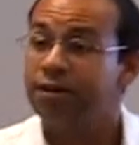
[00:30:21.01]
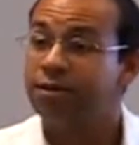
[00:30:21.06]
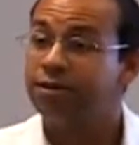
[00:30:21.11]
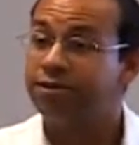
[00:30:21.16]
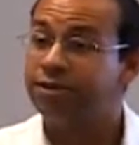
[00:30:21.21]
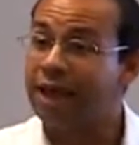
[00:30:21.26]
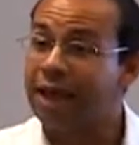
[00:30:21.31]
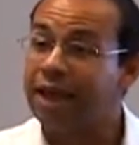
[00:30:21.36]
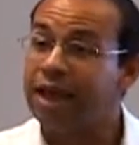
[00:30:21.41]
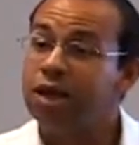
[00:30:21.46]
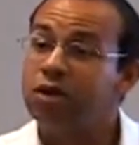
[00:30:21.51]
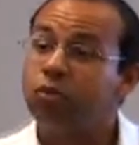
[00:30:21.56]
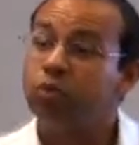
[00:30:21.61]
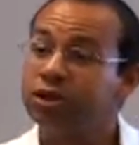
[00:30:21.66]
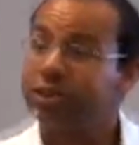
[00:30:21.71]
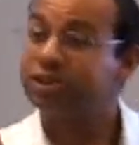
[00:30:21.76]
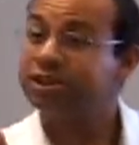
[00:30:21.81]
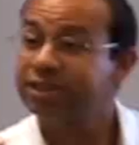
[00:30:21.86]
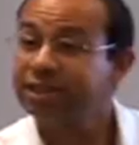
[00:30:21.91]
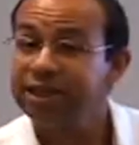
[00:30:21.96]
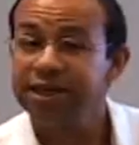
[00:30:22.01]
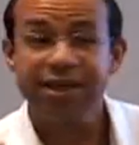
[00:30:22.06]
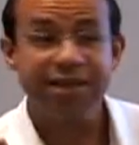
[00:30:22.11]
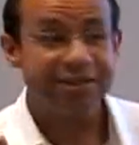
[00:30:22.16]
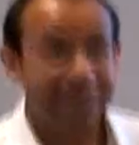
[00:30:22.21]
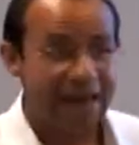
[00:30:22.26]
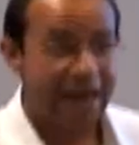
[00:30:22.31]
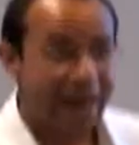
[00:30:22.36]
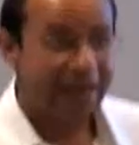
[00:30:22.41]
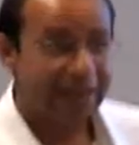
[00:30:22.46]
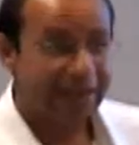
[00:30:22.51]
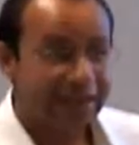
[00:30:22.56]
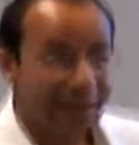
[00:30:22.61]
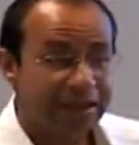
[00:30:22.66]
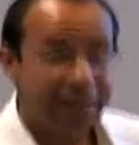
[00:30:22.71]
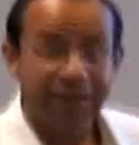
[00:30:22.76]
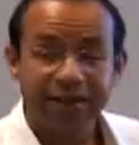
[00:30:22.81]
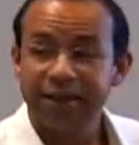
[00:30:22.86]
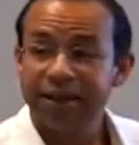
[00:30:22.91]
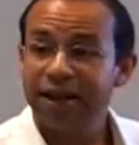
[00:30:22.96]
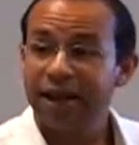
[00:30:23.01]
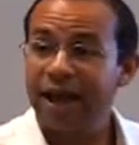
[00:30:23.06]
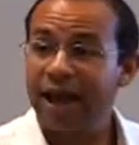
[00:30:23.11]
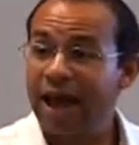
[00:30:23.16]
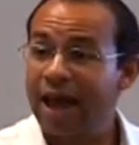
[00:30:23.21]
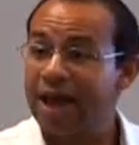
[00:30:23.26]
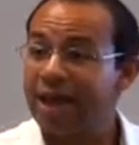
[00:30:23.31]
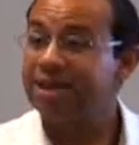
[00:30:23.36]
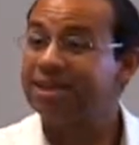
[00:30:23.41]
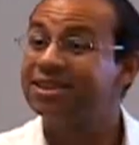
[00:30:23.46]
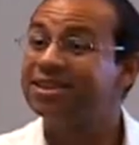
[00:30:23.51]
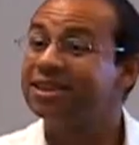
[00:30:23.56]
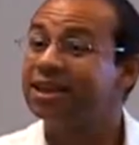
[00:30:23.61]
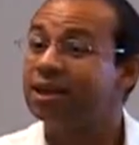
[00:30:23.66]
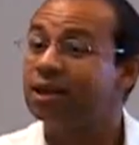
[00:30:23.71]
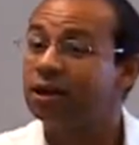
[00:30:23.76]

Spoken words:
they would see that as